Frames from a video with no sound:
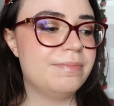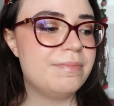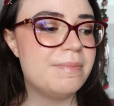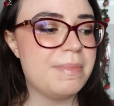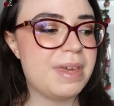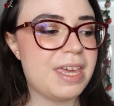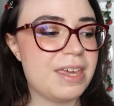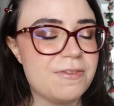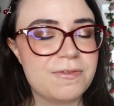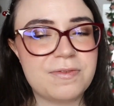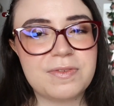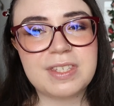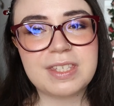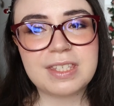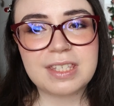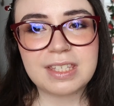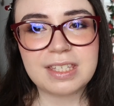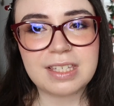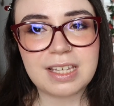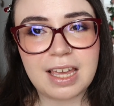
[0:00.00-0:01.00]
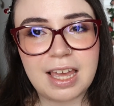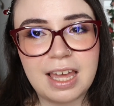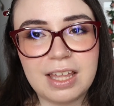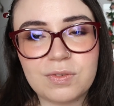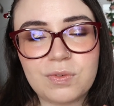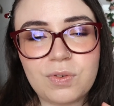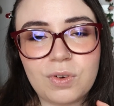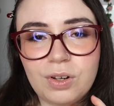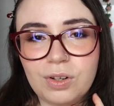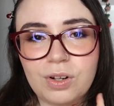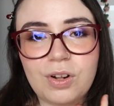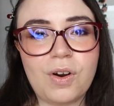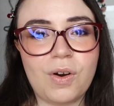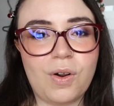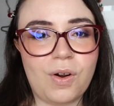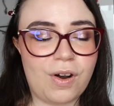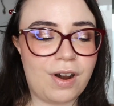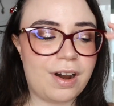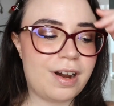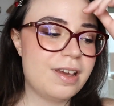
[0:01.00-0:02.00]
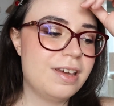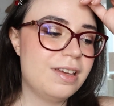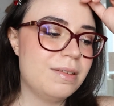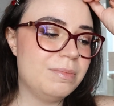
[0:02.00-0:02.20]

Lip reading: myths and folklore